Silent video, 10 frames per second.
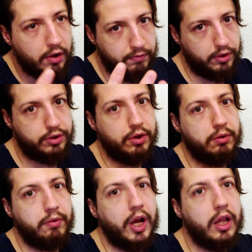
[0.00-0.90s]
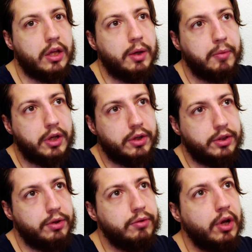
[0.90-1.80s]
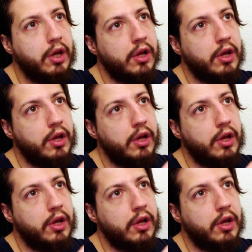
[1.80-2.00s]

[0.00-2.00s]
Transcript: virtual reality, because you